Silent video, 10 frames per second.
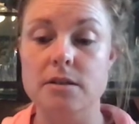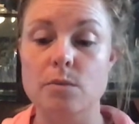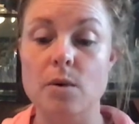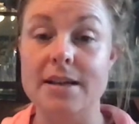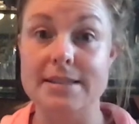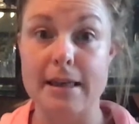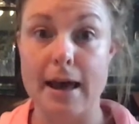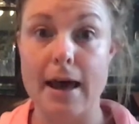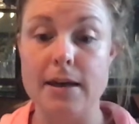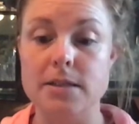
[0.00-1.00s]
was
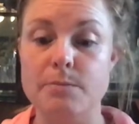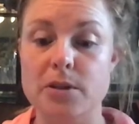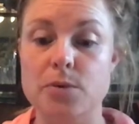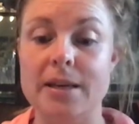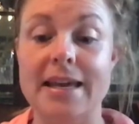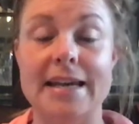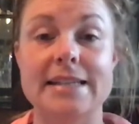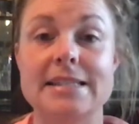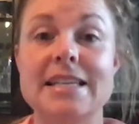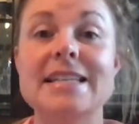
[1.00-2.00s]
that between
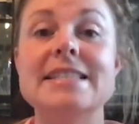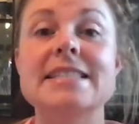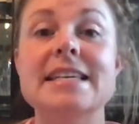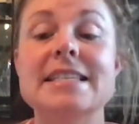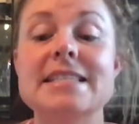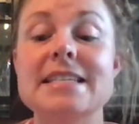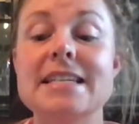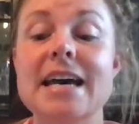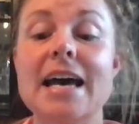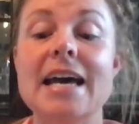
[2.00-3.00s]

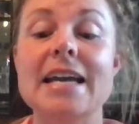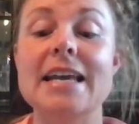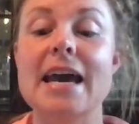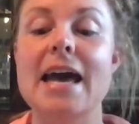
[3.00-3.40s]
1869